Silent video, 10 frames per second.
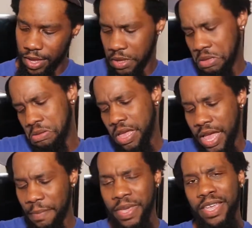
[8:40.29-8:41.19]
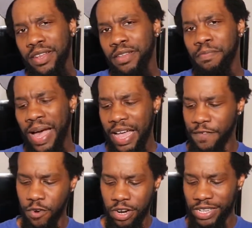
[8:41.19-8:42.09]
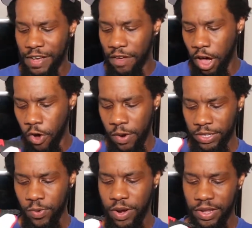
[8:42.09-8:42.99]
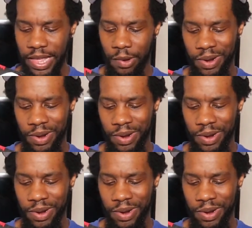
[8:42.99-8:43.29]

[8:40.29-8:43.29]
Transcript: I mean, by and forth, I've always wondered that.